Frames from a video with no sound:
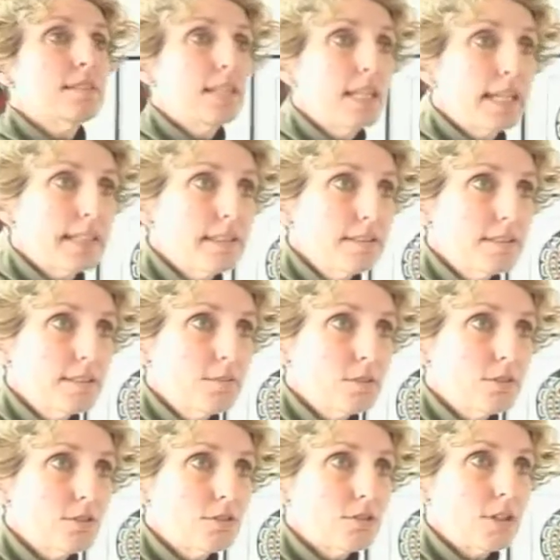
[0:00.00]
sea lettuce,
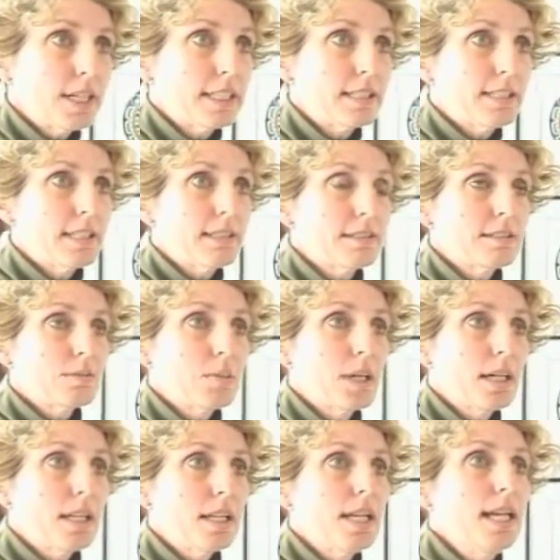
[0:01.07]
which is dried in there as
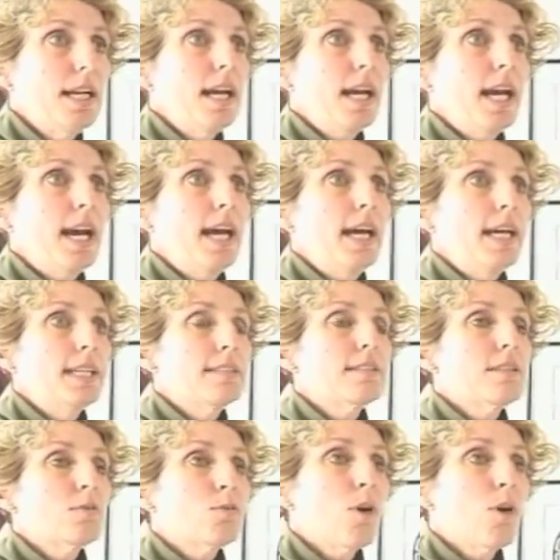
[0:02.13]
well, and